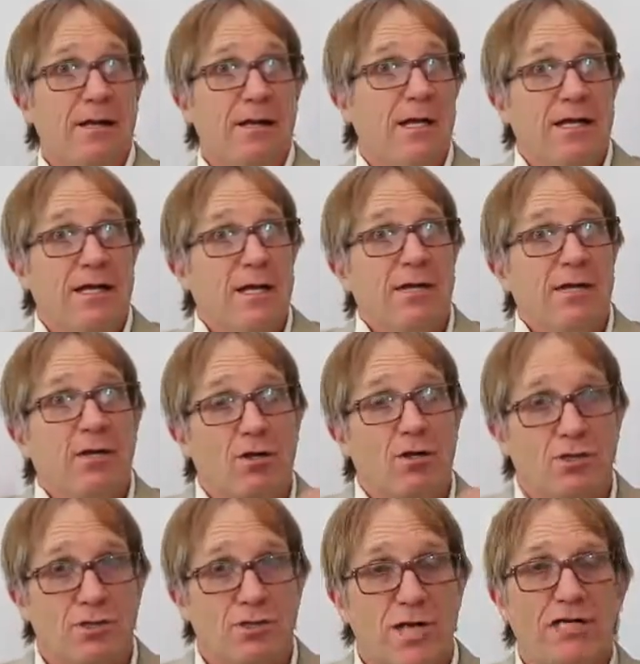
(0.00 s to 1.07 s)
in the
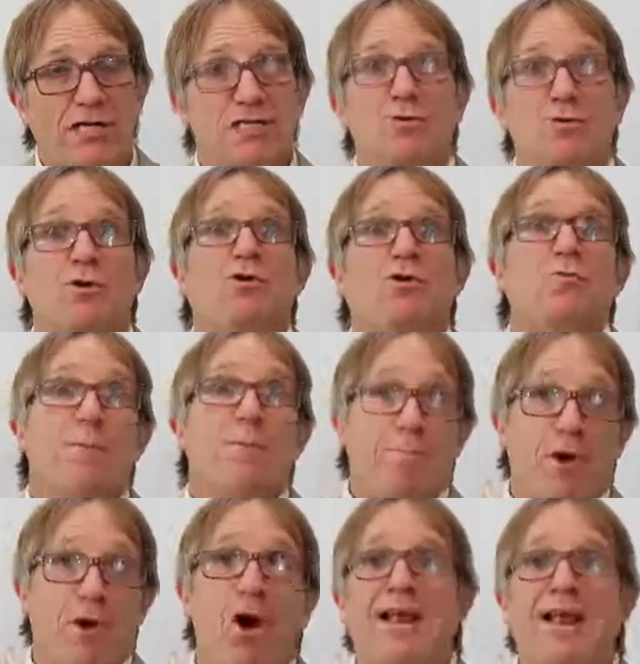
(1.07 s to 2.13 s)
consultation room
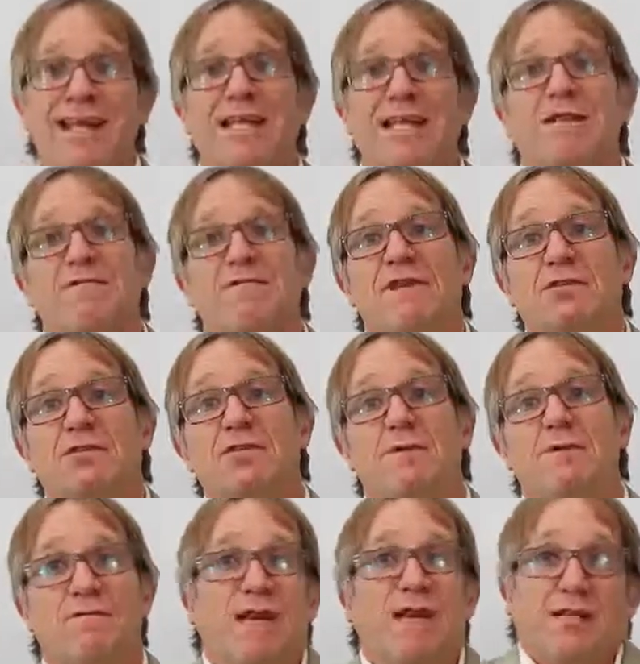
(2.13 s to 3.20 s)
by individual
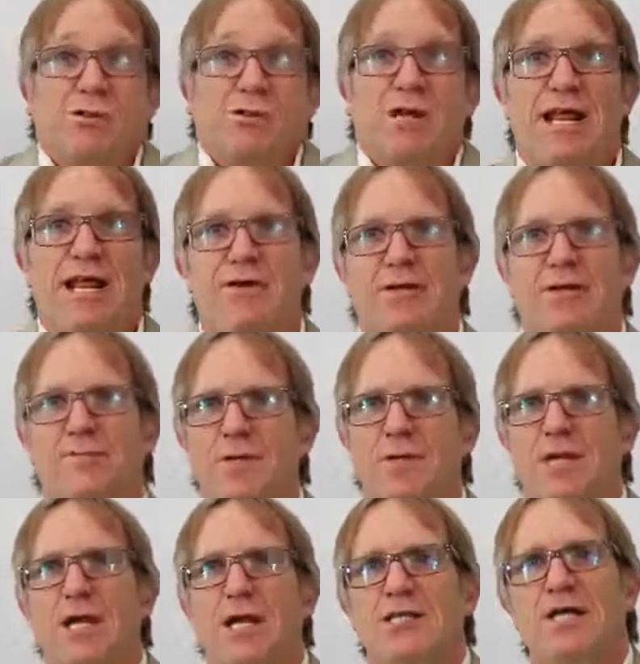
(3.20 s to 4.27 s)
veterinarian.
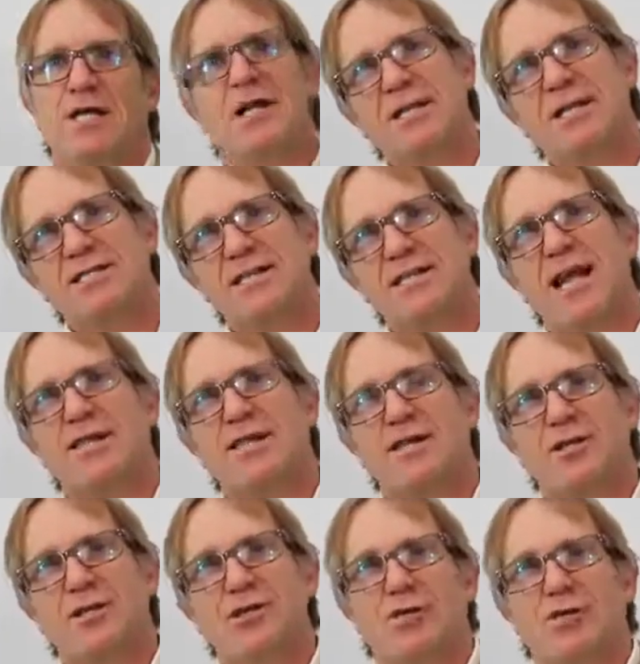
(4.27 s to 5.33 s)
So let's say that
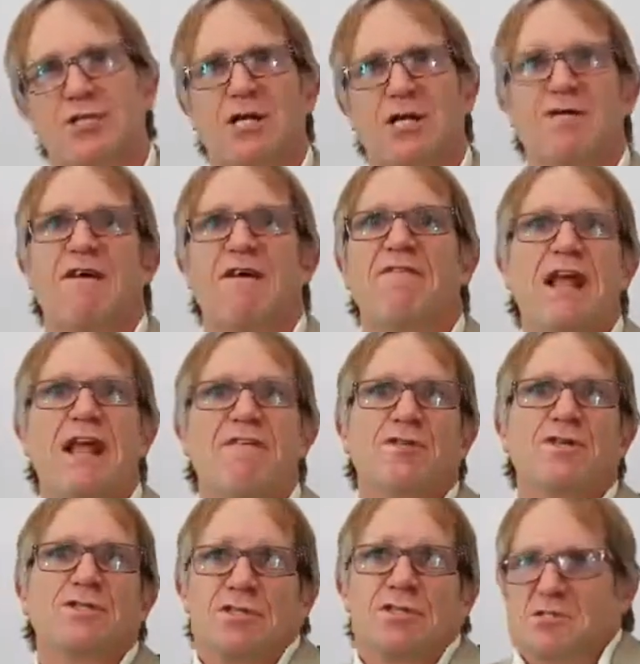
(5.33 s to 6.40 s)
you yourself have an
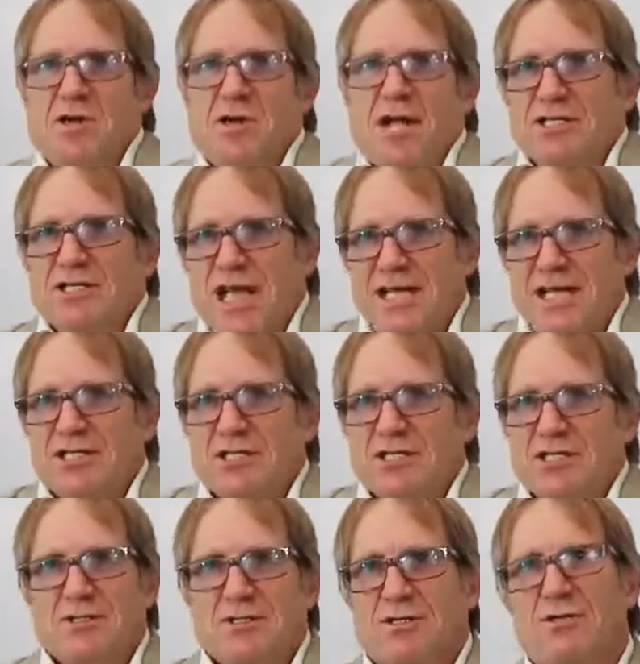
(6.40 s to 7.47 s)
average
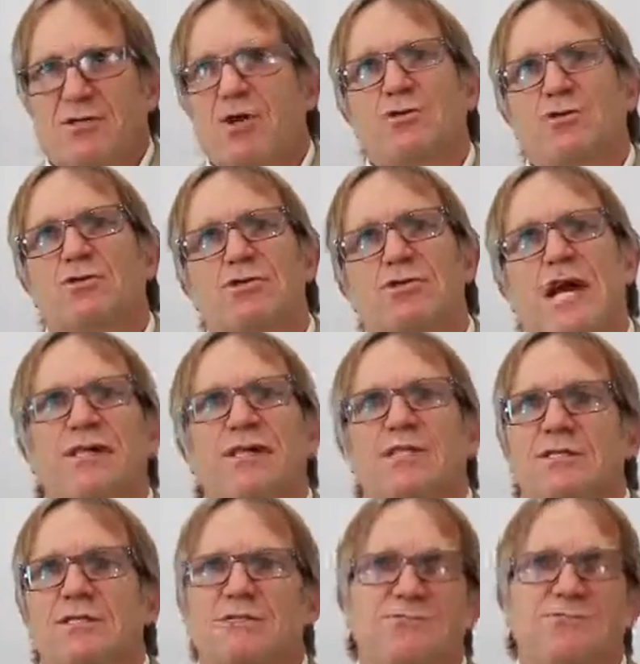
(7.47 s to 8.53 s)

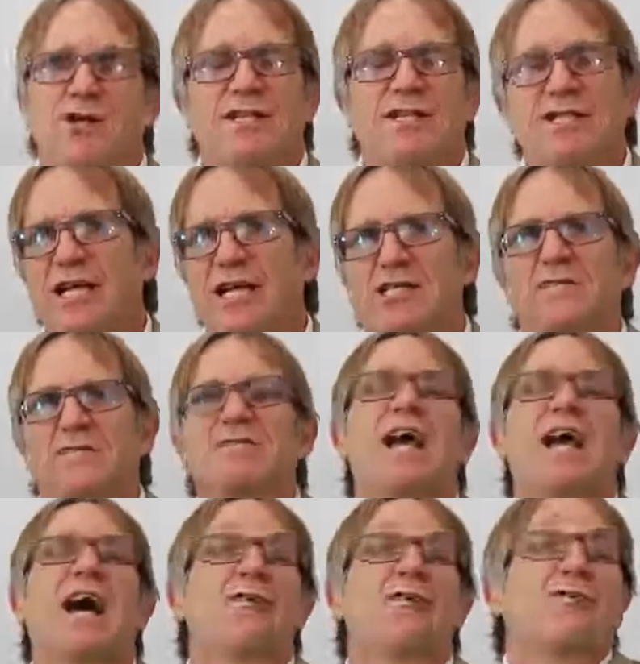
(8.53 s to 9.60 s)
consultation transaction of say
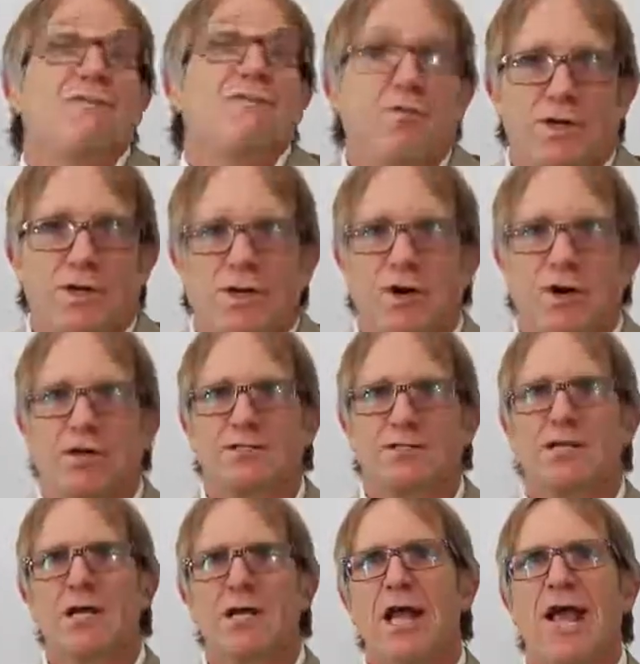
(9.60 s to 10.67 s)
$140.
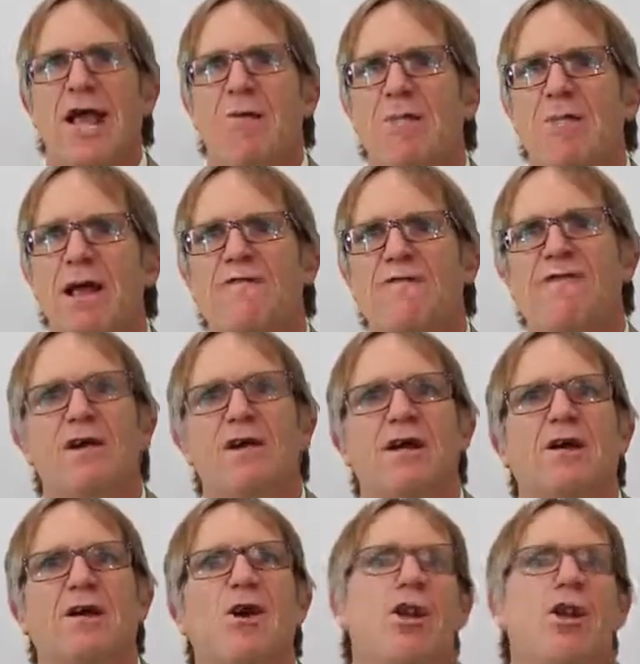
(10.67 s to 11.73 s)
Now what about if
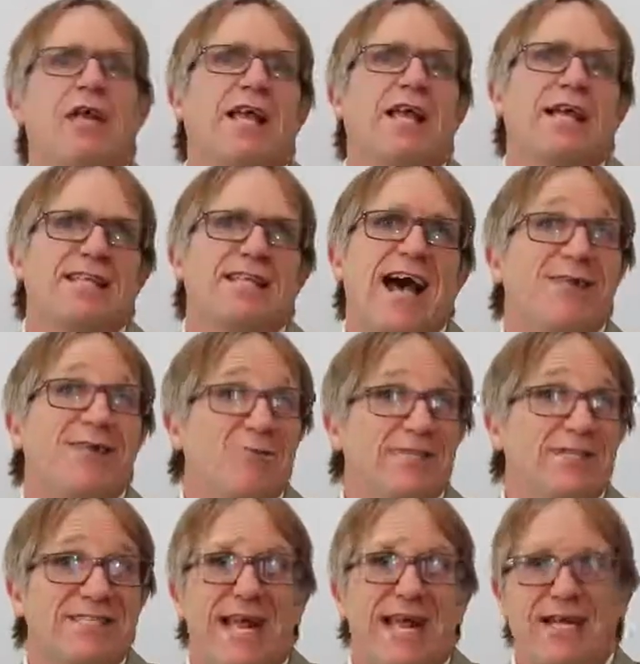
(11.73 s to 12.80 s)
a colleague has
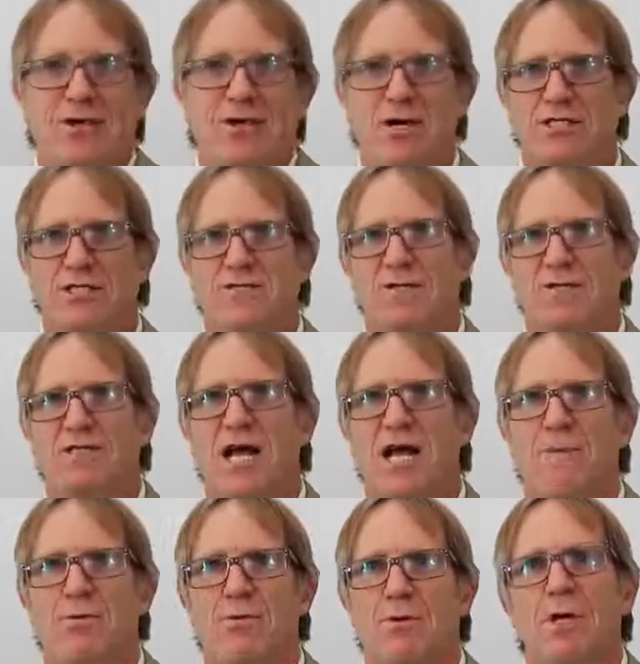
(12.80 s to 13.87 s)
$110, for
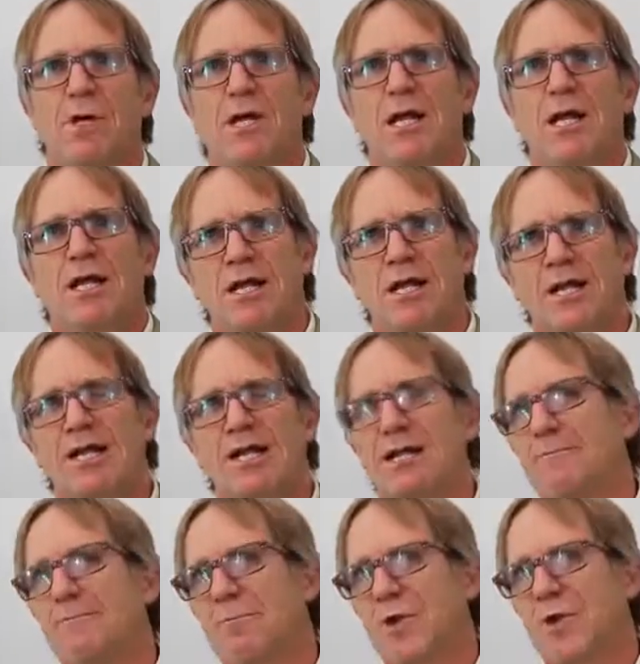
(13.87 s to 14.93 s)
example? Clearly
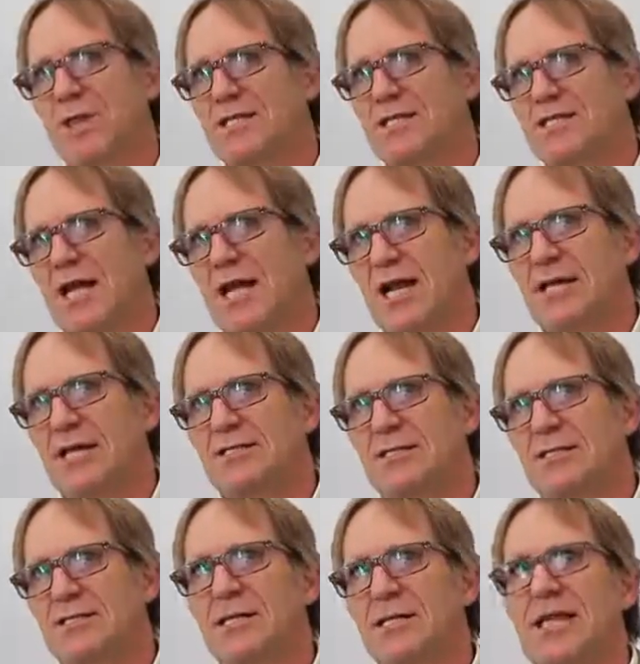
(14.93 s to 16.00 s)
what that's telling us
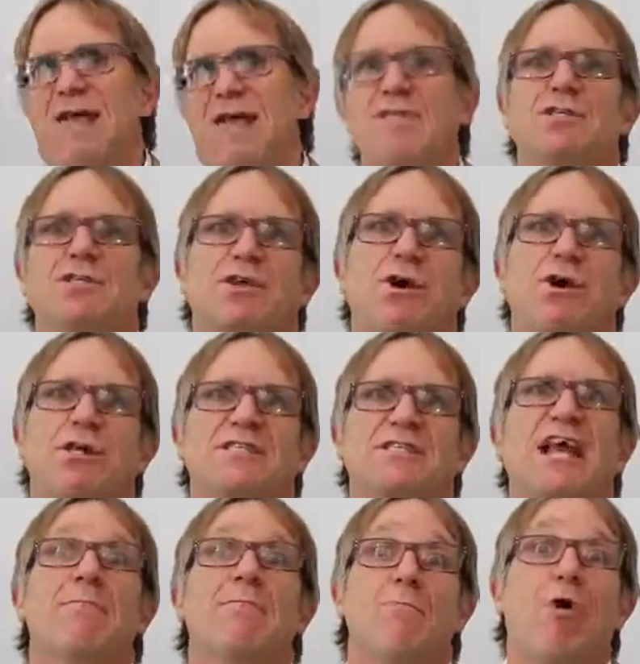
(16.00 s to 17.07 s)
is that the average client's
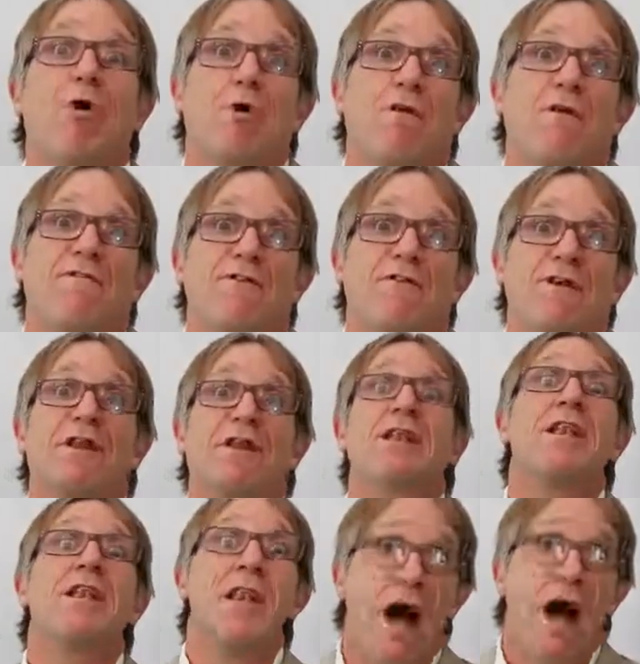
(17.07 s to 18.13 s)
saying more often
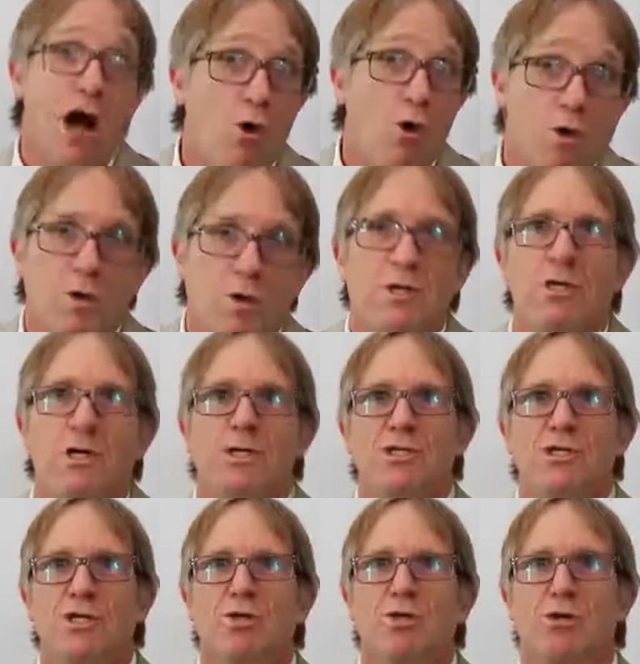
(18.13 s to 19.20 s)
no
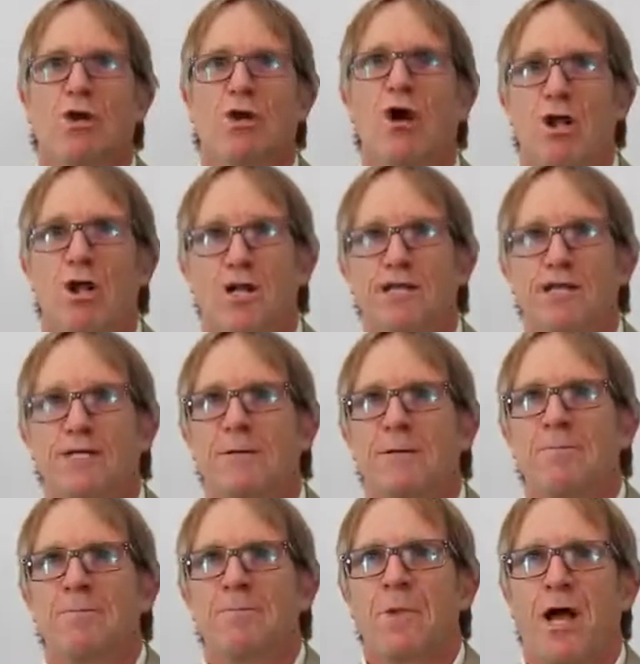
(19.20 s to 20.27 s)
to your colleague,
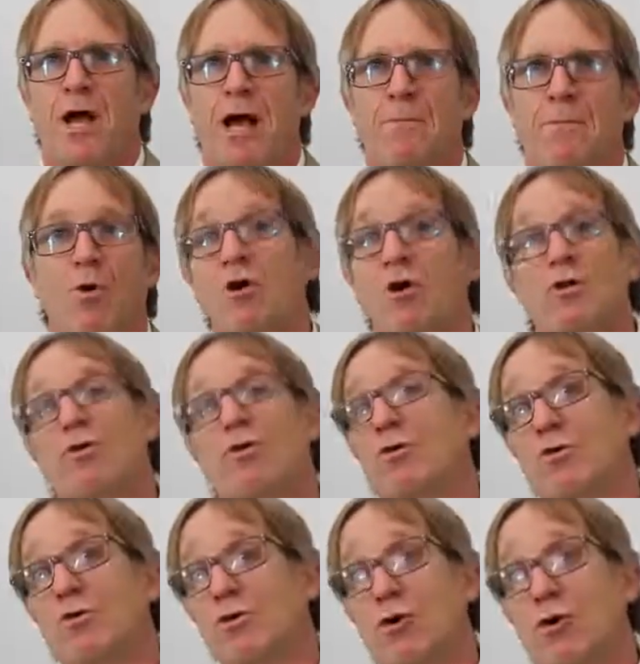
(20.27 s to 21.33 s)
or
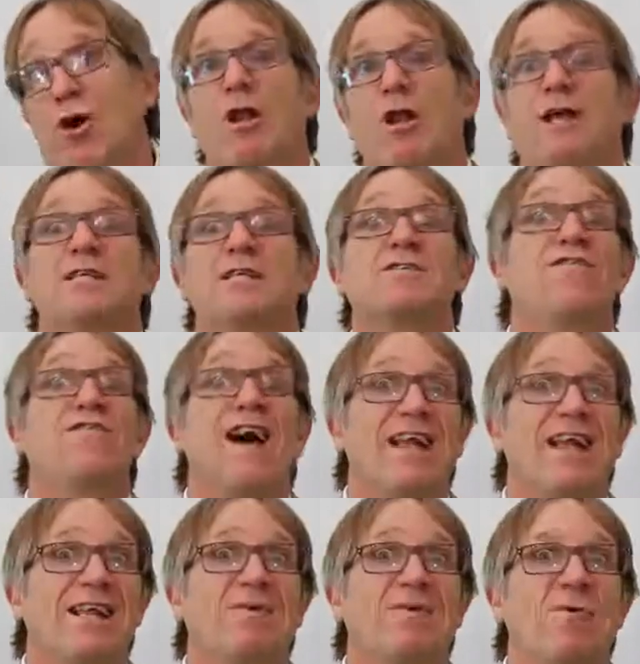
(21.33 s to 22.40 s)
your colleague is
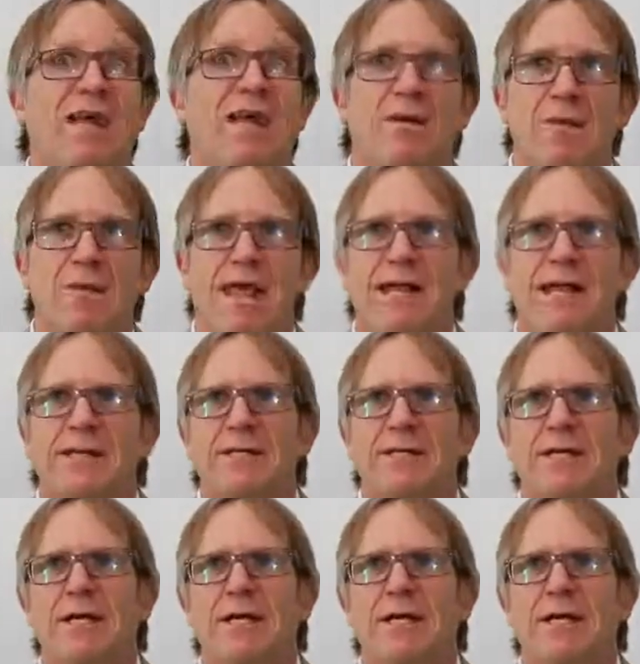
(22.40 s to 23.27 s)
failing to recommend